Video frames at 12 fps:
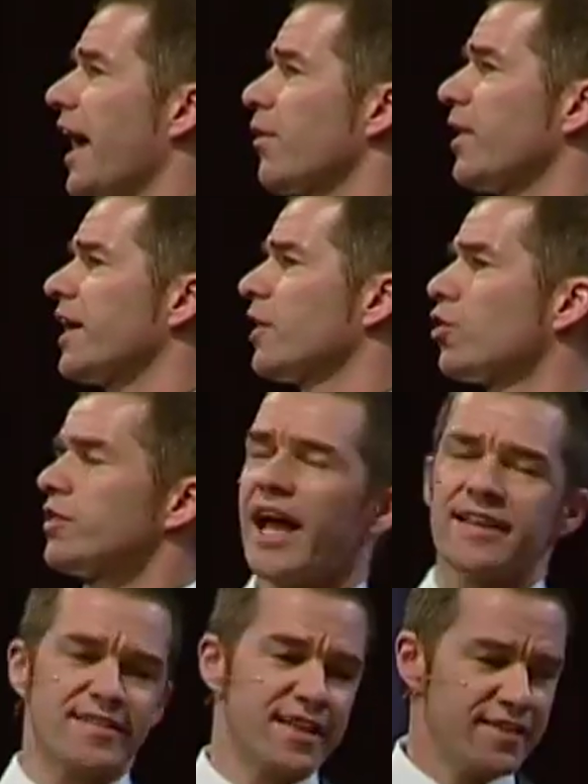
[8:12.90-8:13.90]
Haring looked
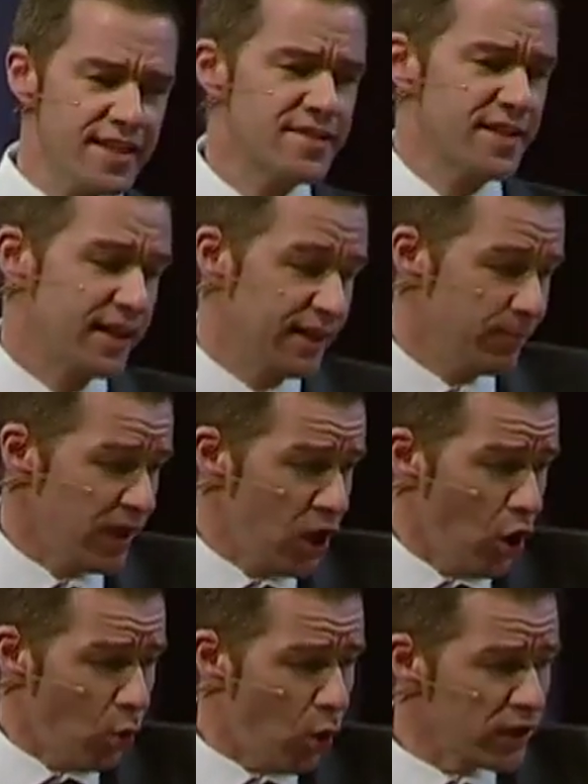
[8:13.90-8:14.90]
at statistically.
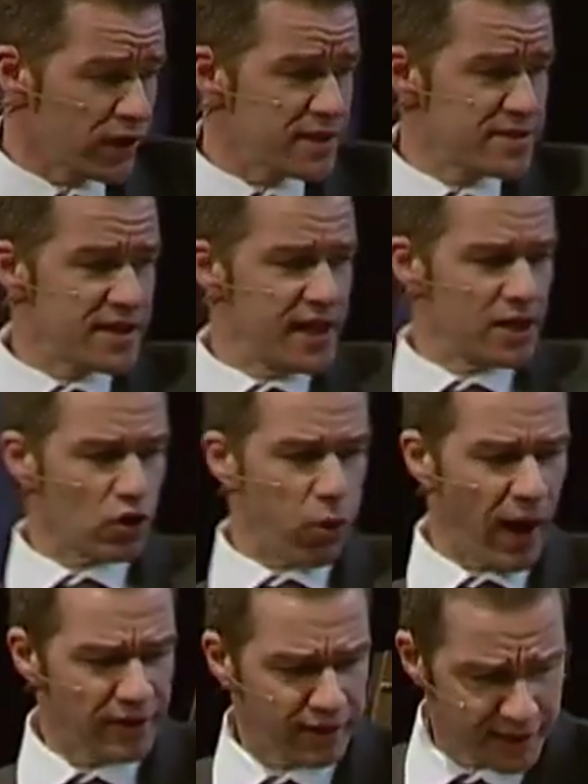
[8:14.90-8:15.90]
One can see here
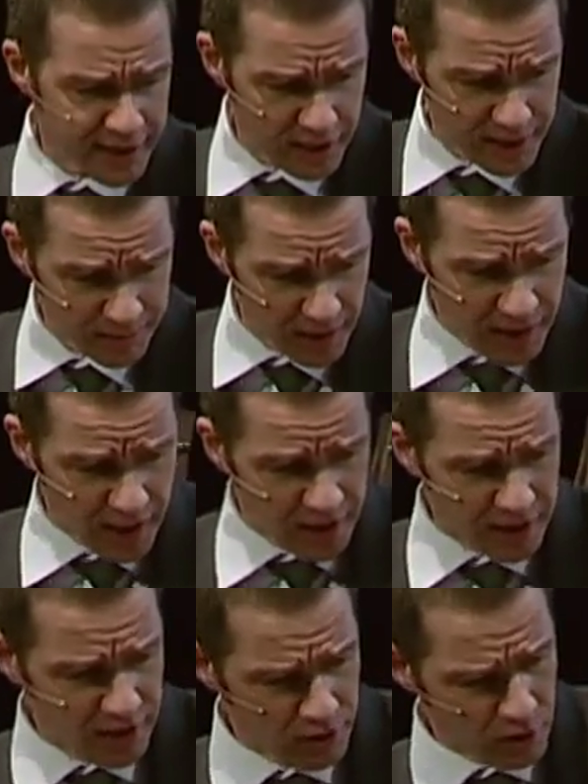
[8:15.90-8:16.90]
quite clearly,
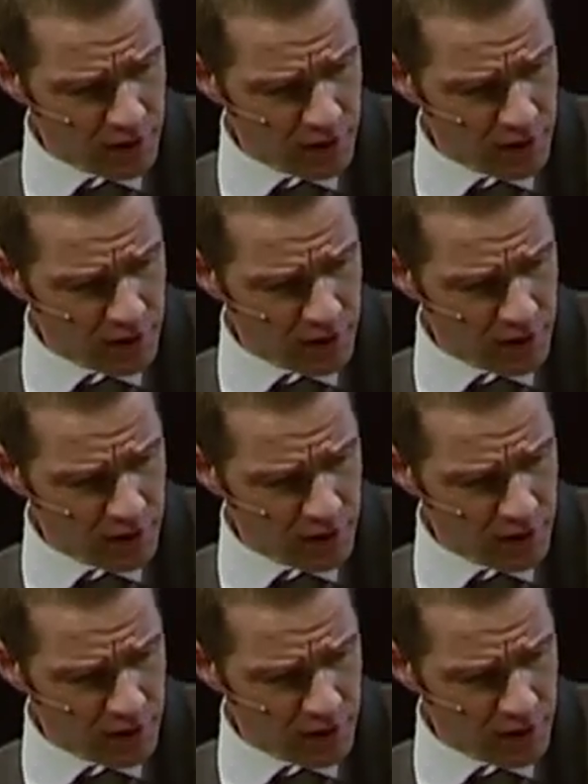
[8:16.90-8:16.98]
you